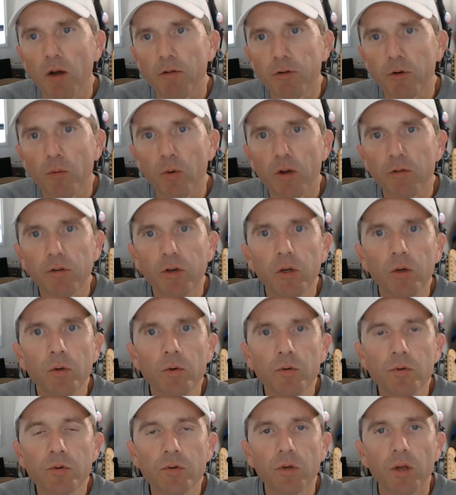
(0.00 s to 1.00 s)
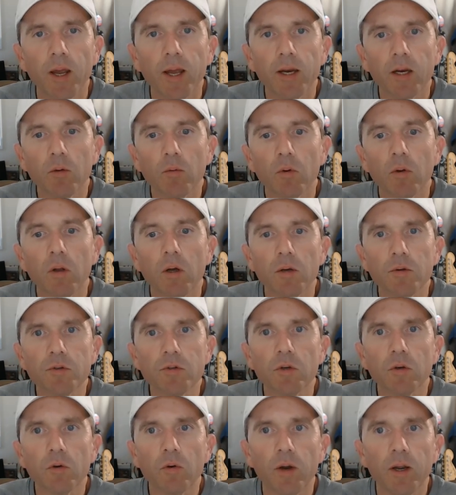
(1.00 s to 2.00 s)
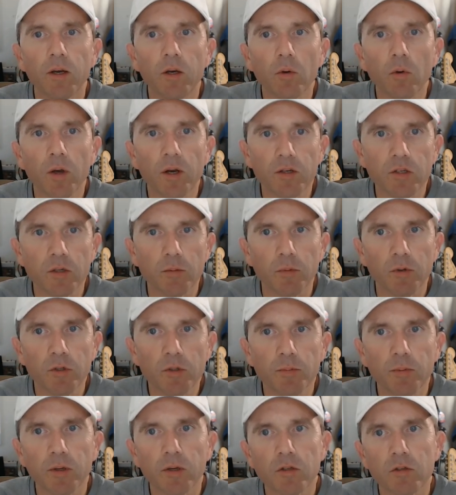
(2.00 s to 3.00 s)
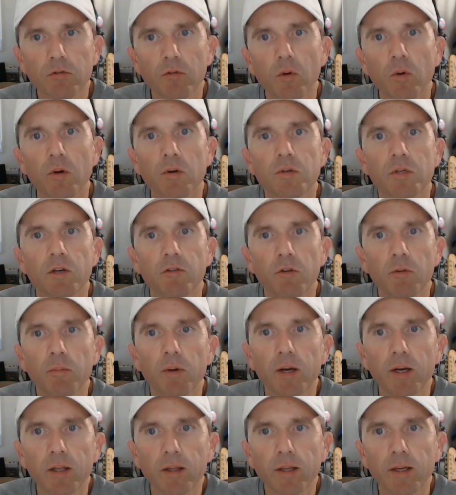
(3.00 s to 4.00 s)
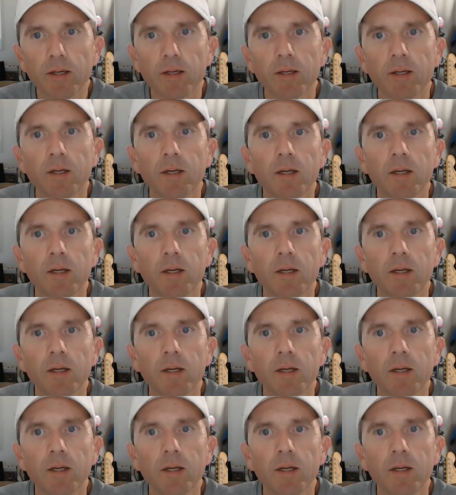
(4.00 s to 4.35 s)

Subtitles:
revenues, and it will also create new customers, because of course everybody that